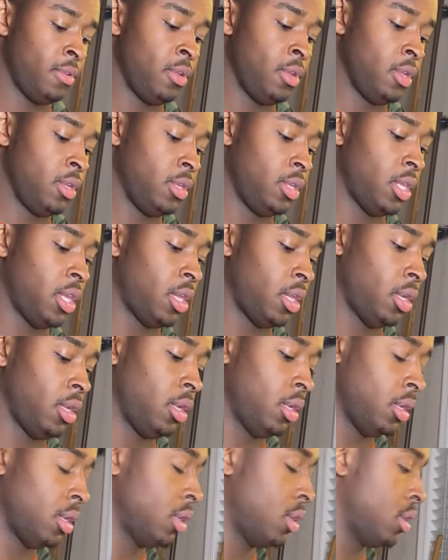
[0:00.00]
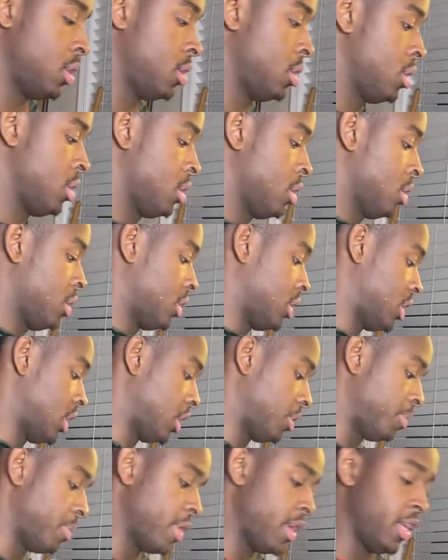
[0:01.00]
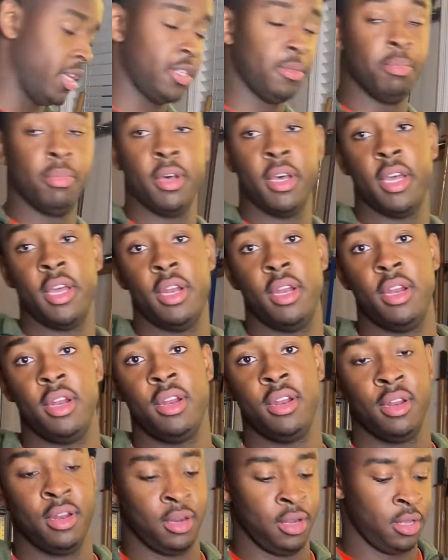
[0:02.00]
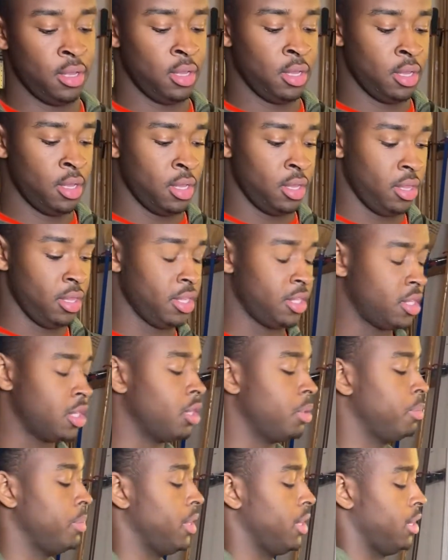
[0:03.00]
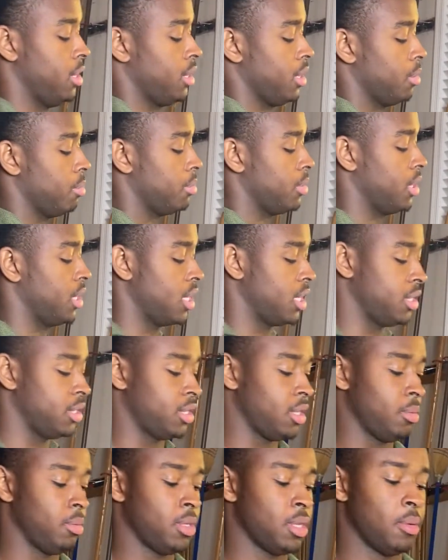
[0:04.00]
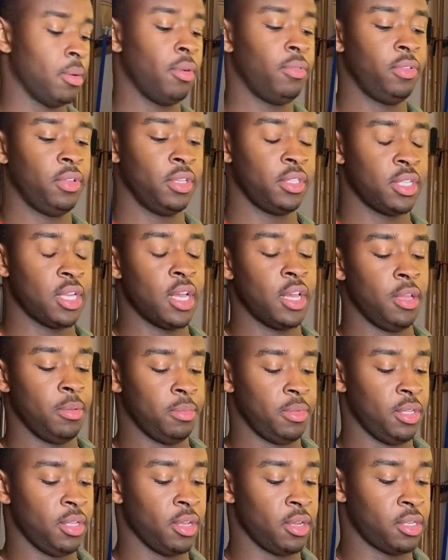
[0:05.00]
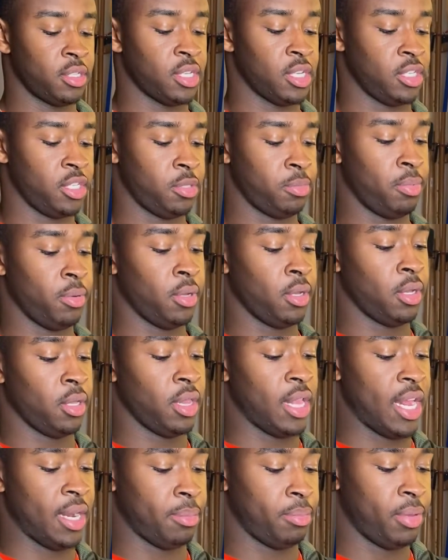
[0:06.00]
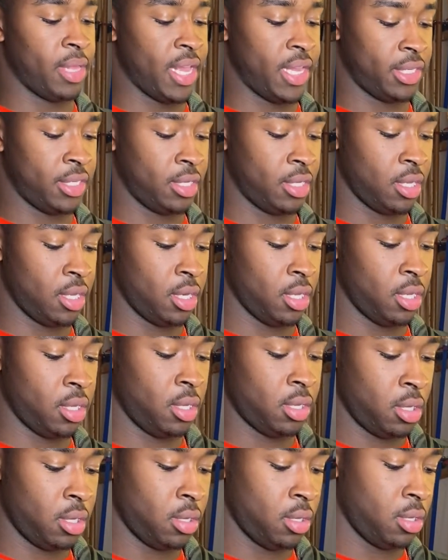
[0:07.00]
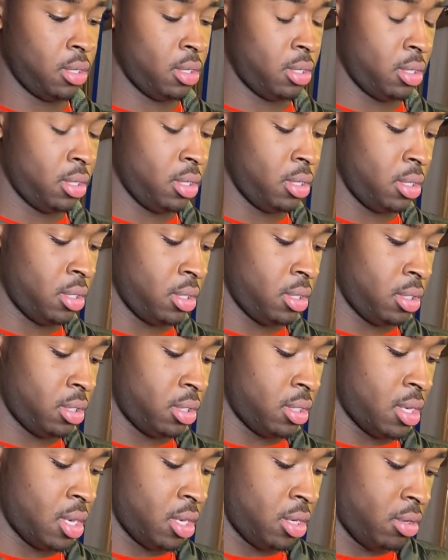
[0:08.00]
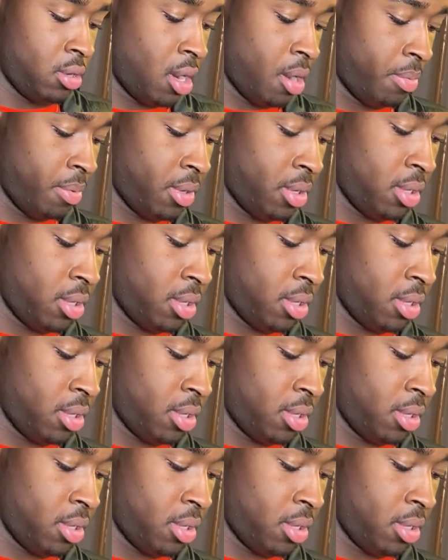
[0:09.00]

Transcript: 10 stick bakes, but this could be empty at the same time. Hopefully it's not empty though, because I just put a lot of plastic in it. Not drop it.